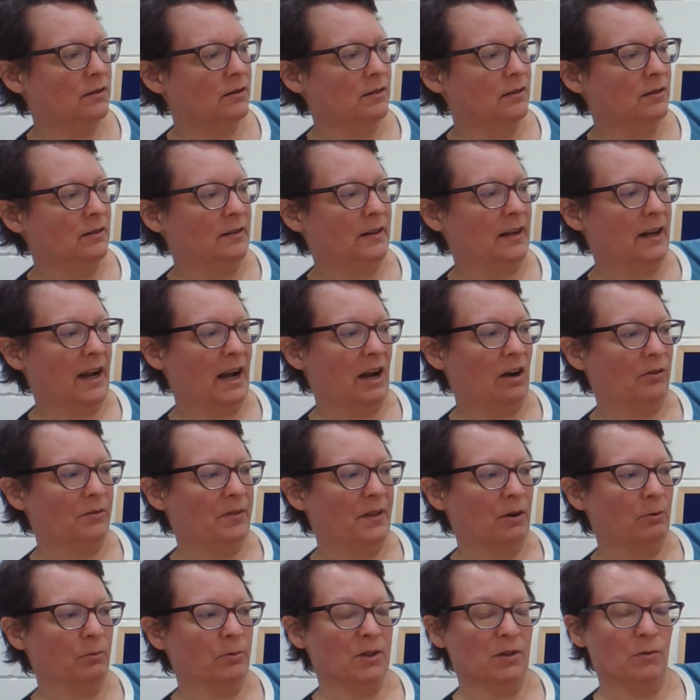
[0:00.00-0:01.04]
Now, there
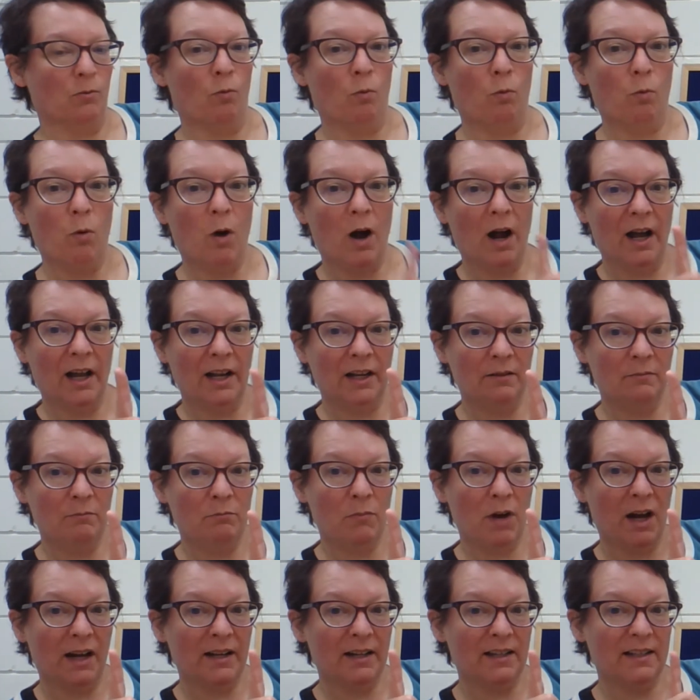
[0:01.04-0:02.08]
was one
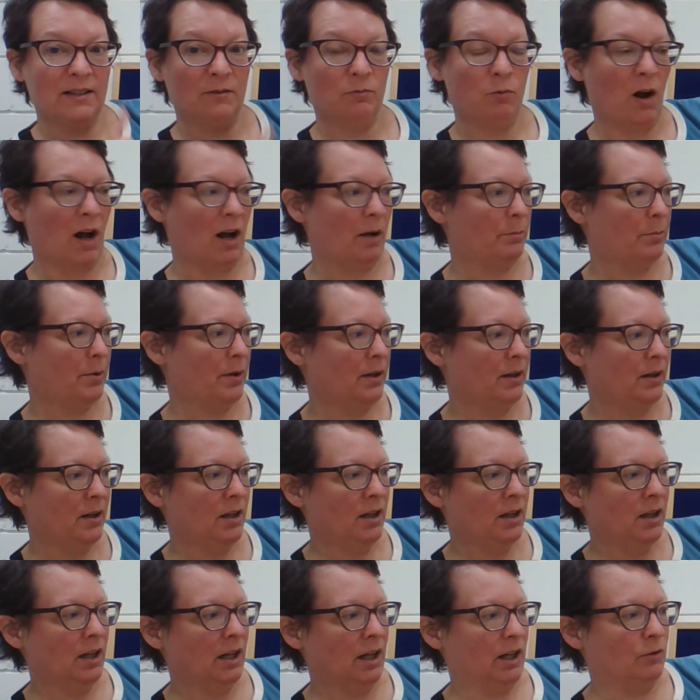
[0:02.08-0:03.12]
muddy swamp
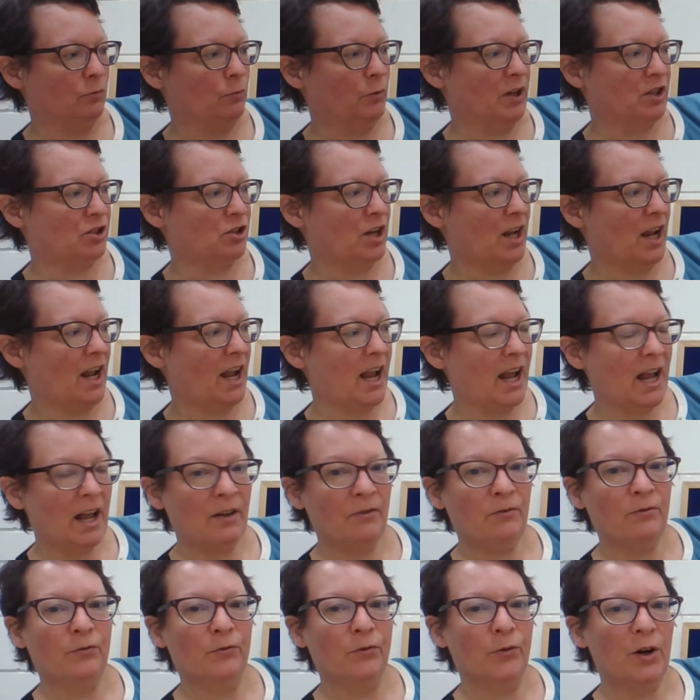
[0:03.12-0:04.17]
in which
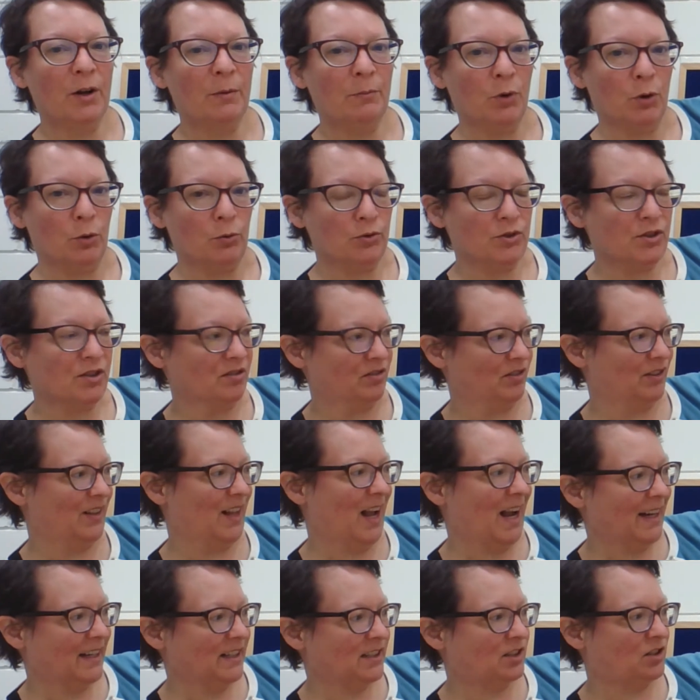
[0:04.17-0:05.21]
every moose
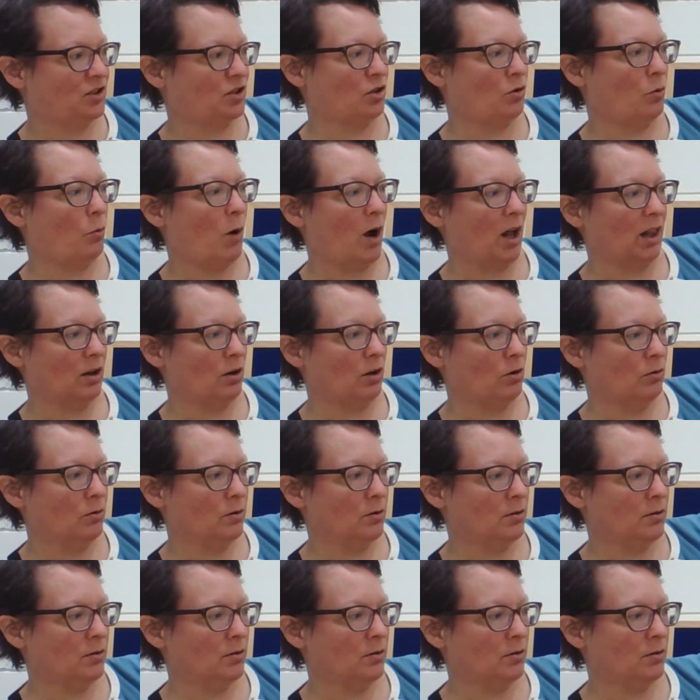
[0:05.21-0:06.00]
liked to wallow.